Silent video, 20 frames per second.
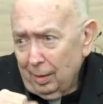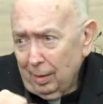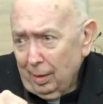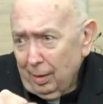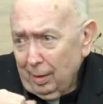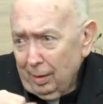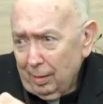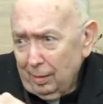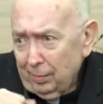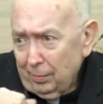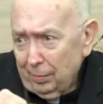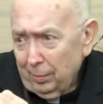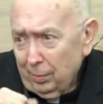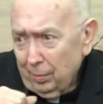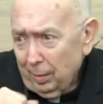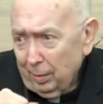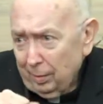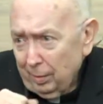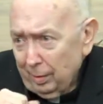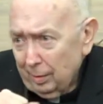I had a few
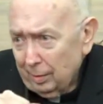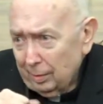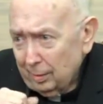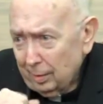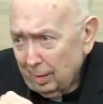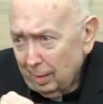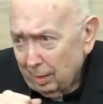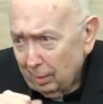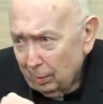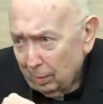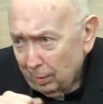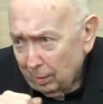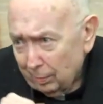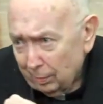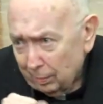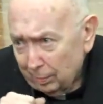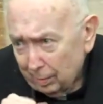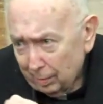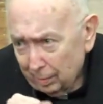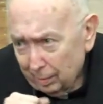ideas that I would have
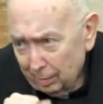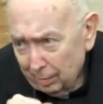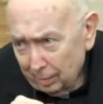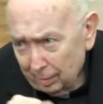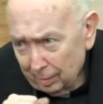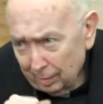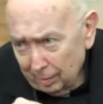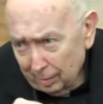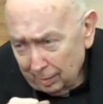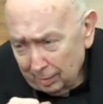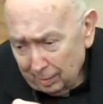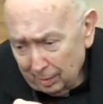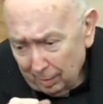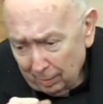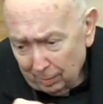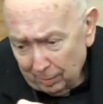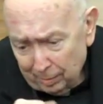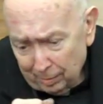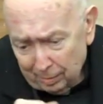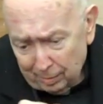
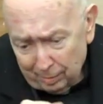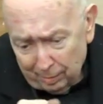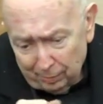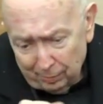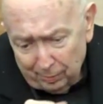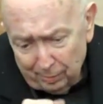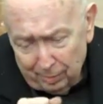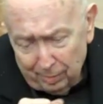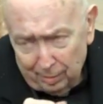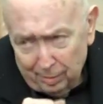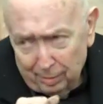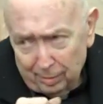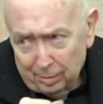established different in